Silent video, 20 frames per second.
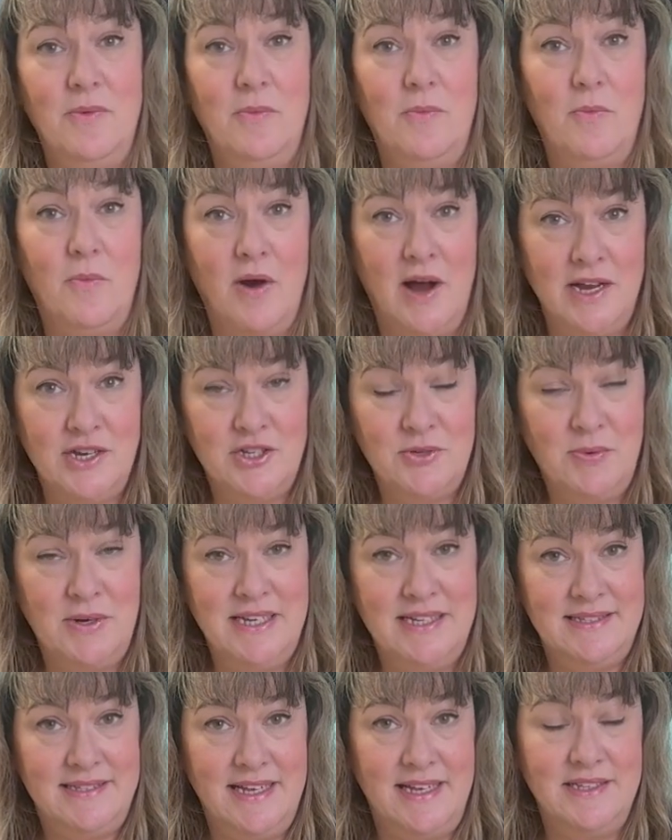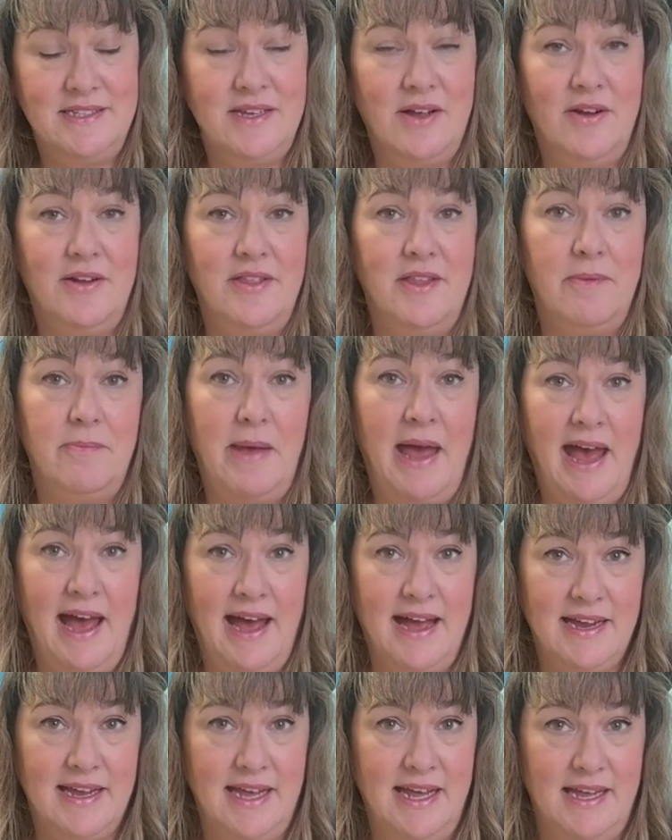watch what it says on the
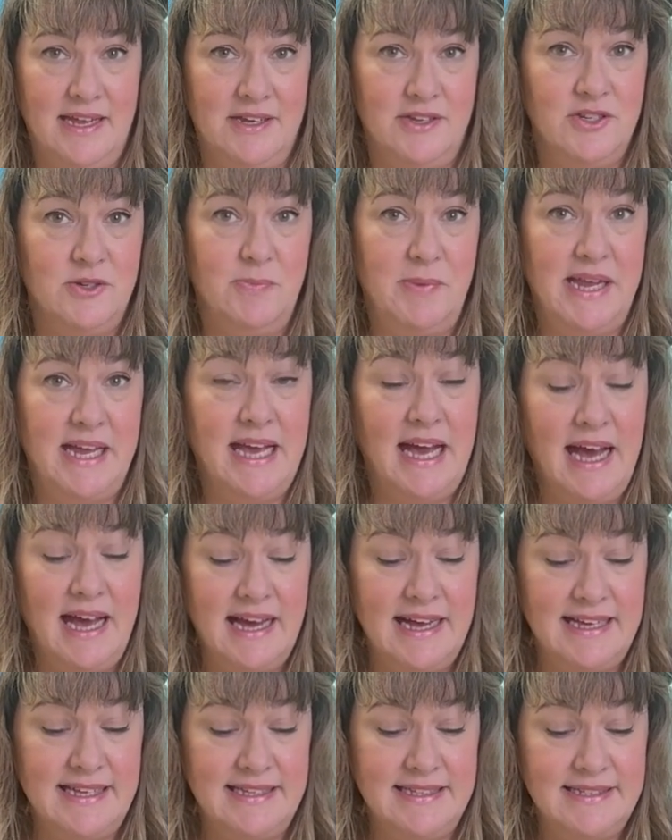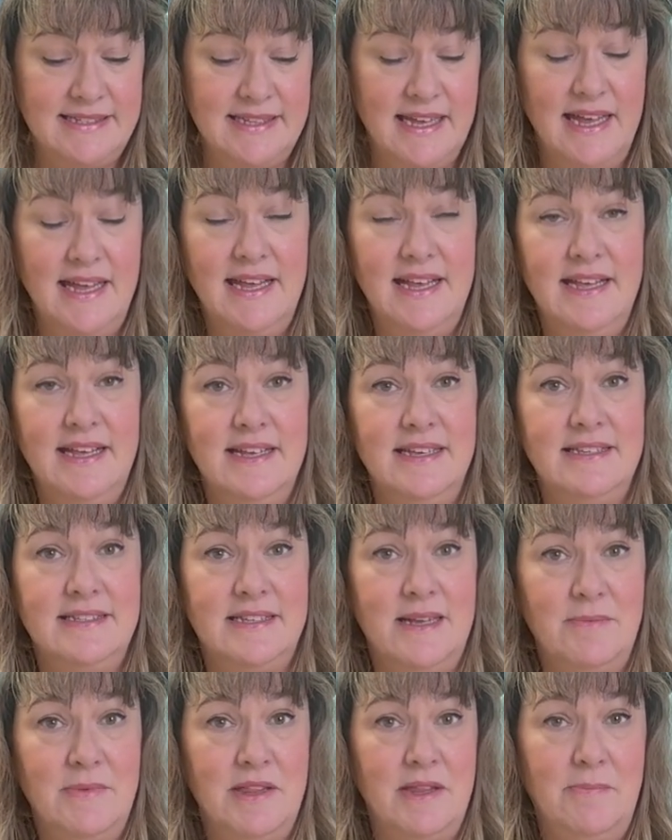package because
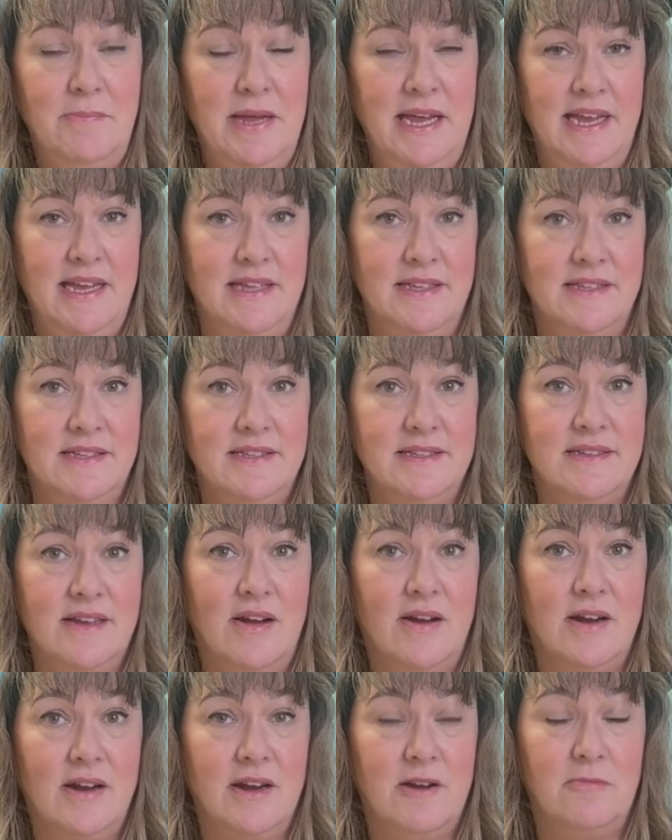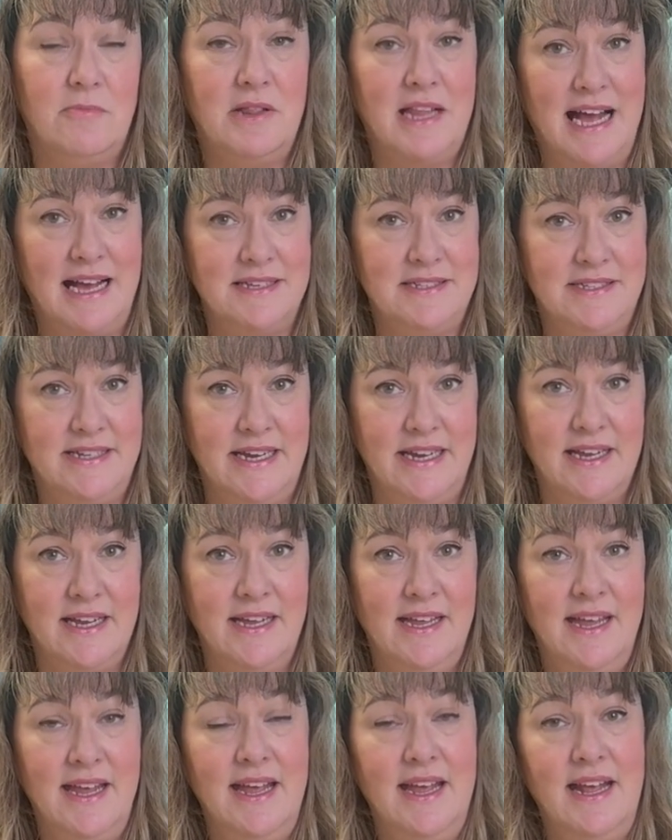some of the pins are plastic
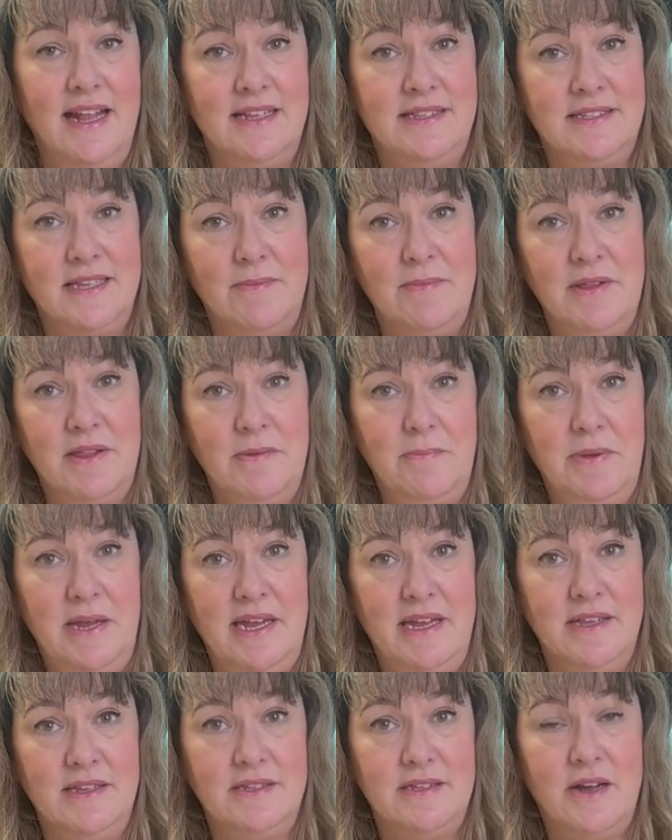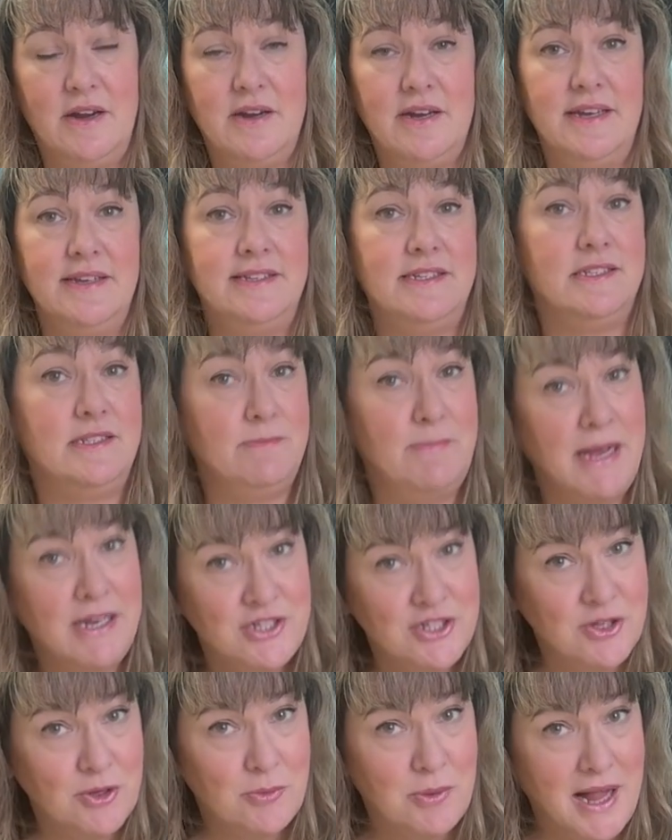and some of the pins are a
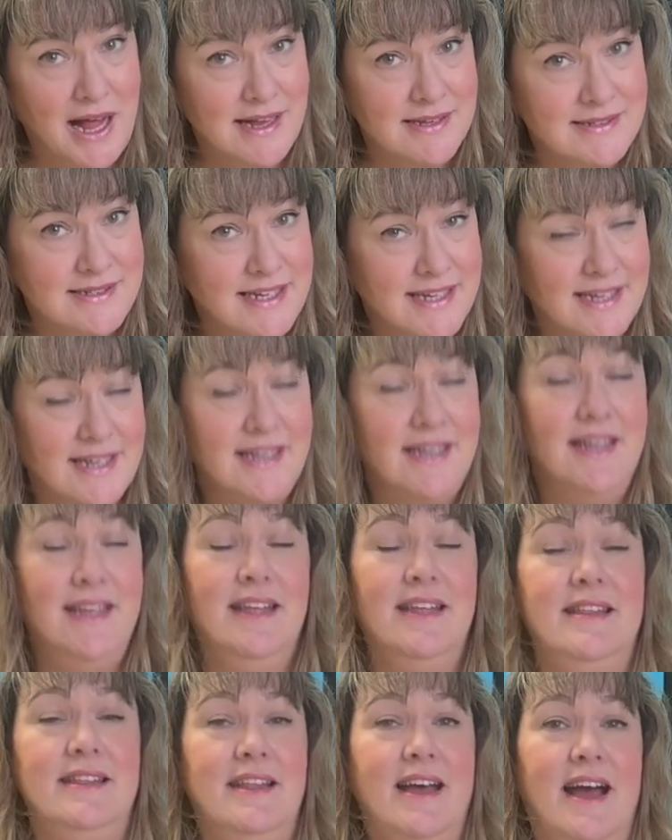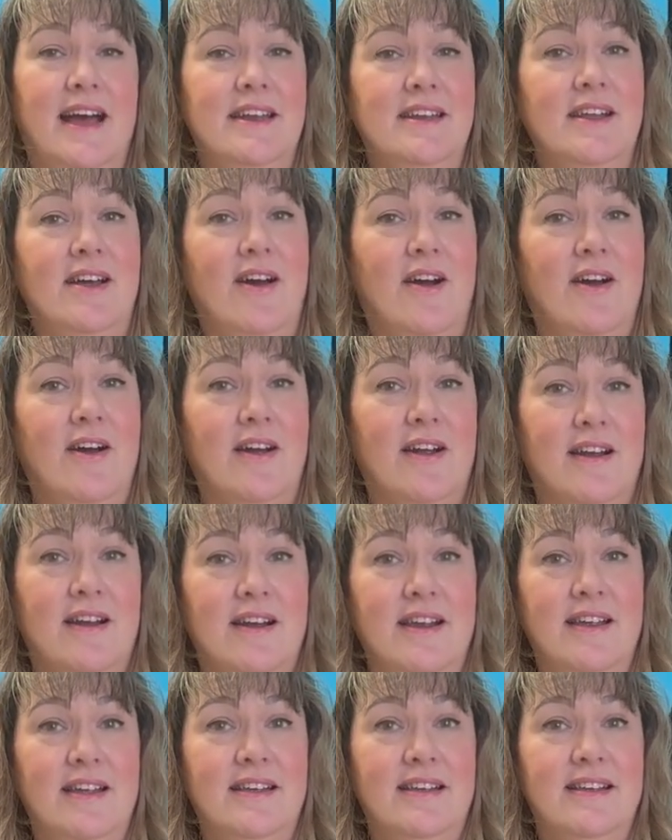special plastic that
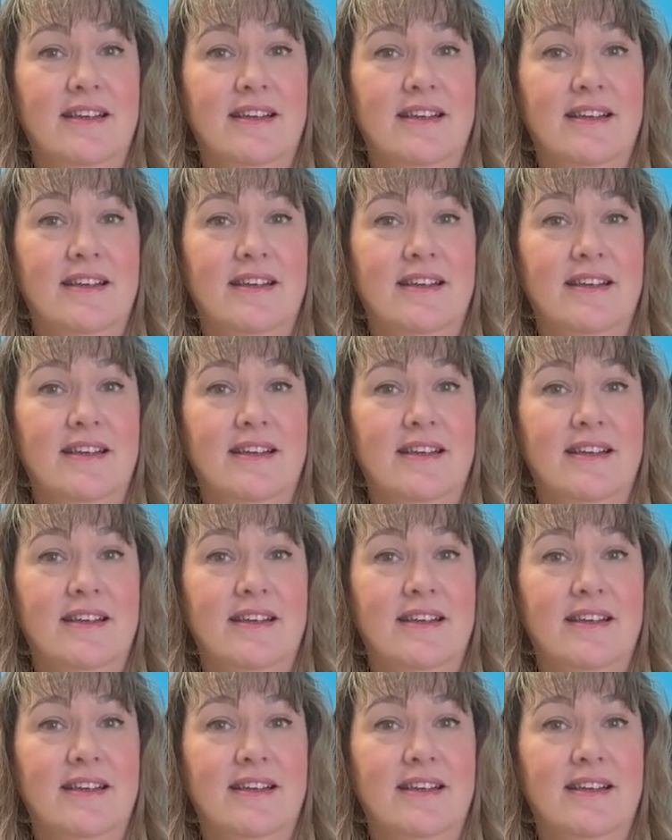are